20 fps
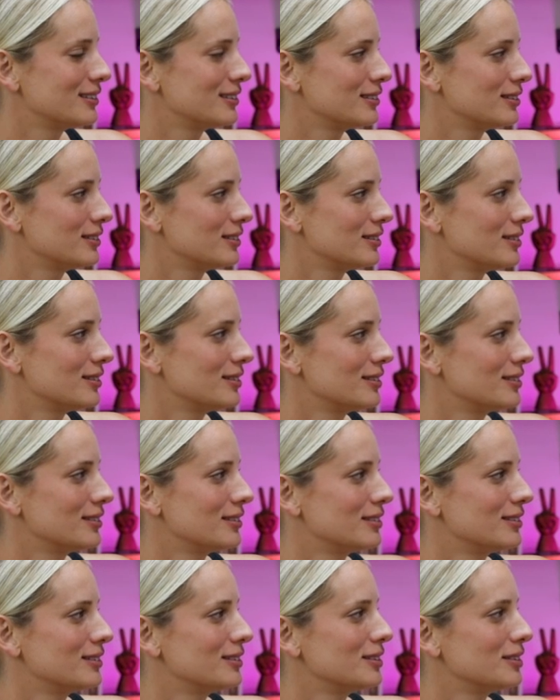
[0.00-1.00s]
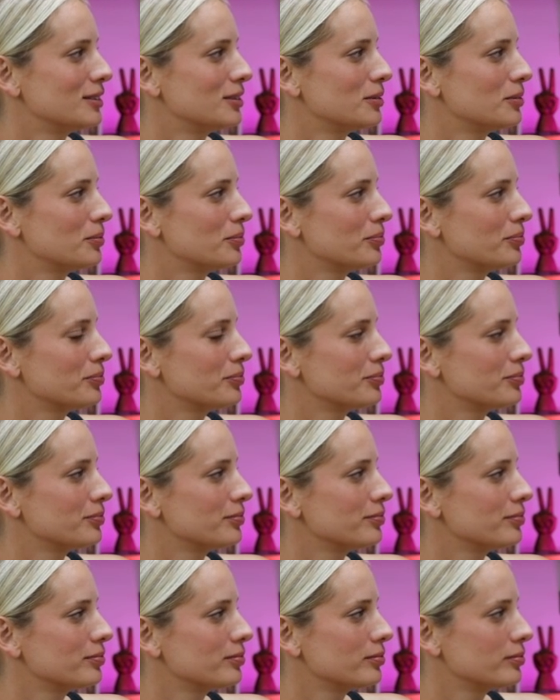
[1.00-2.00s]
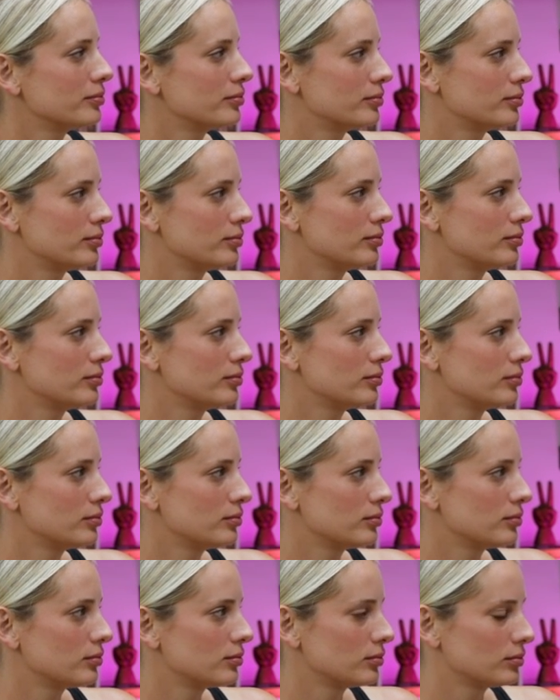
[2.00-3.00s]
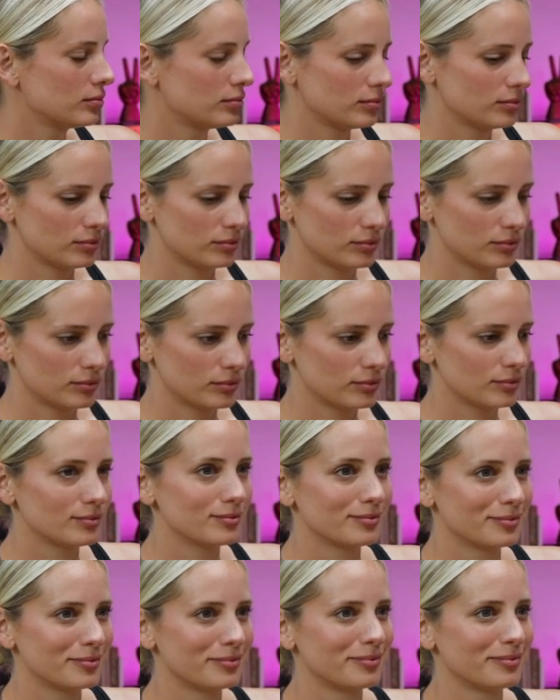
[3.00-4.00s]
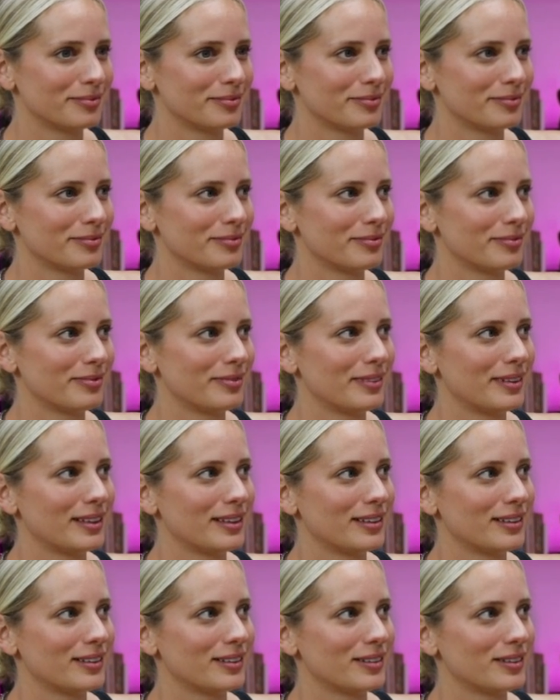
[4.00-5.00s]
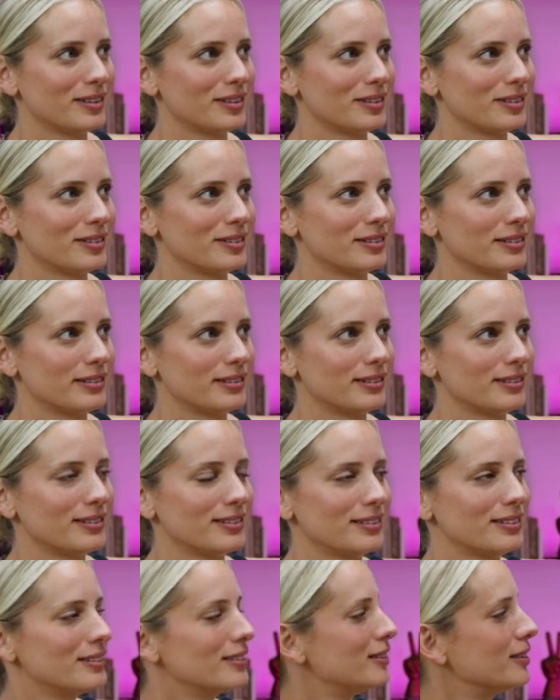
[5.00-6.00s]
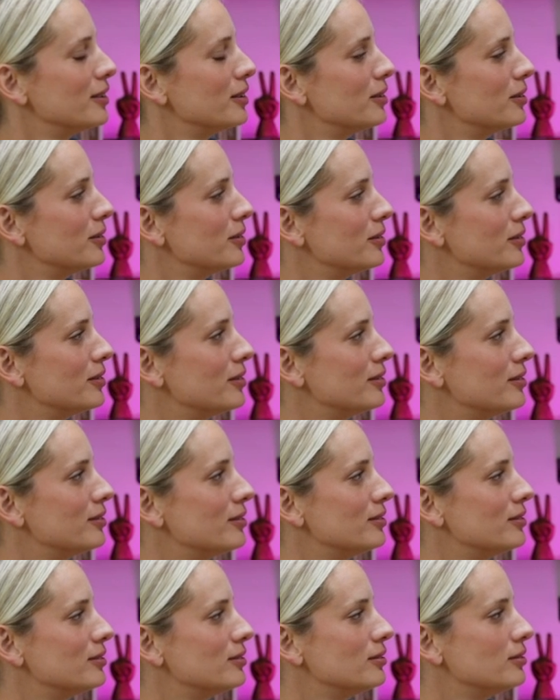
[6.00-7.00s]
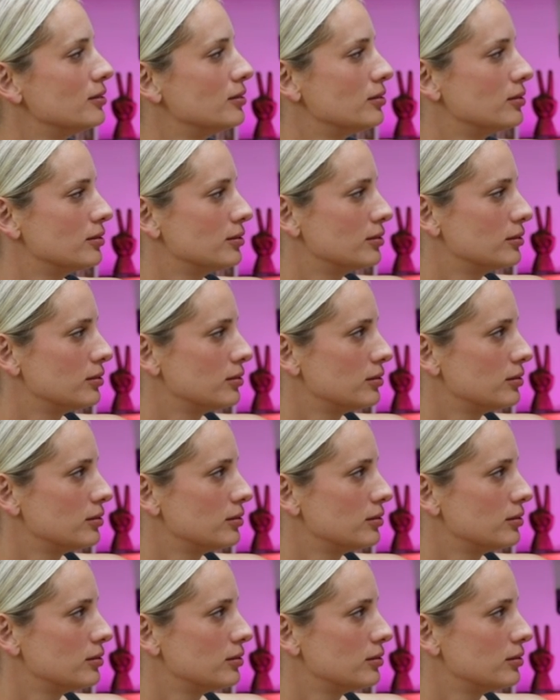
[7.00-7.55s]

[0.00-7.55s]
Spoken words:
The person shown says nothing.